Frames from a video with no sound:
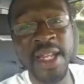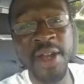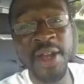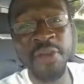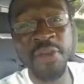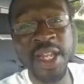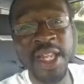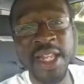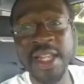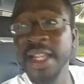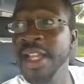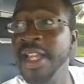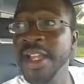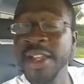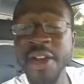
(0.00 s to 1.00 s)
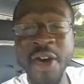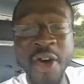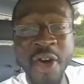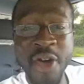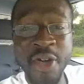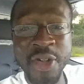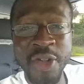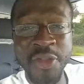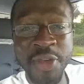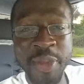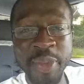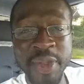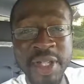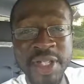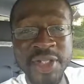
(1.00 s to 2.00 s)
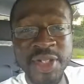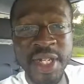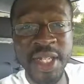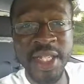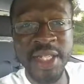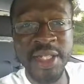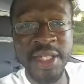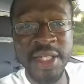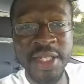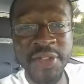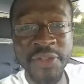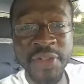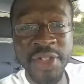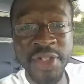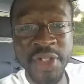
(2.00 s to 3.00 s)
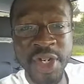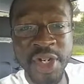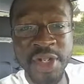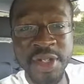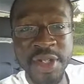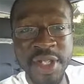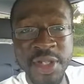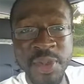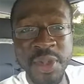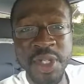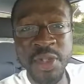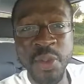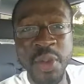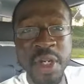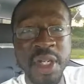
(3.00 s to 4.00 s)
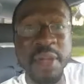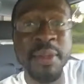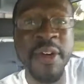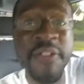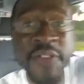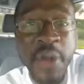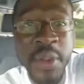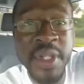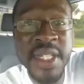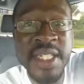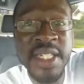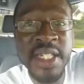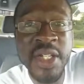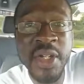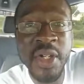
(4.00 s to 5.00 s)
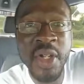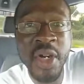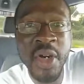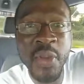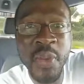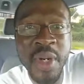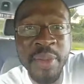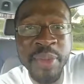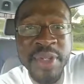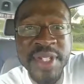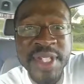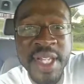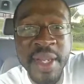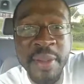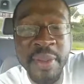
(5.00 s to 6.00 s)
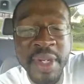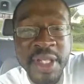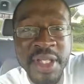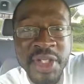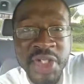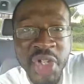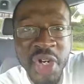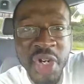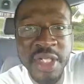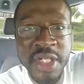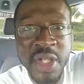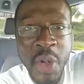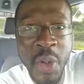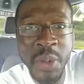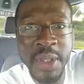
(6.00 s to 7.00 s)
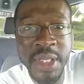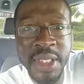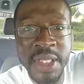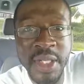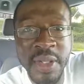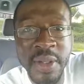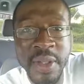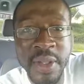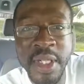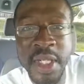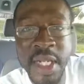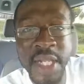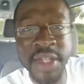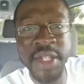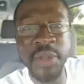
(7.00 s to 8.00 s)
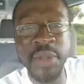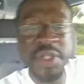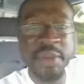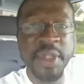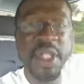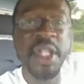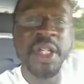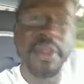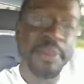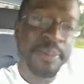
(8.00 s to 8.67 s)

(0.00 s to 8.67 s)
I ran all over the place trying to get a different charger. This one is working. My phone is still on 1%, but the charge is holding, so I think we should be good.